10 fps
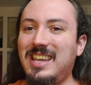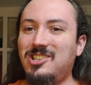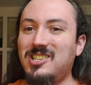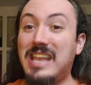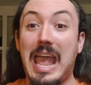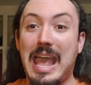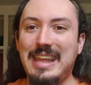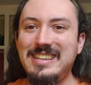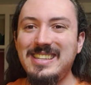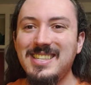It just
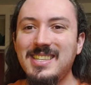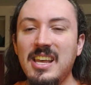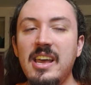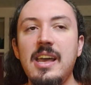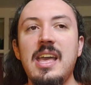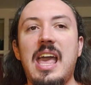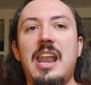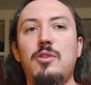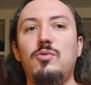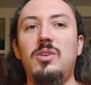ends
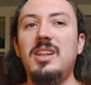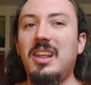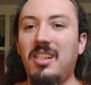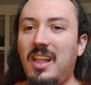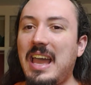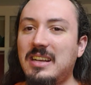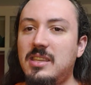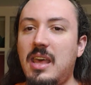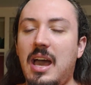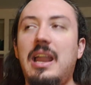and I really
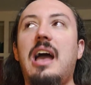liked that.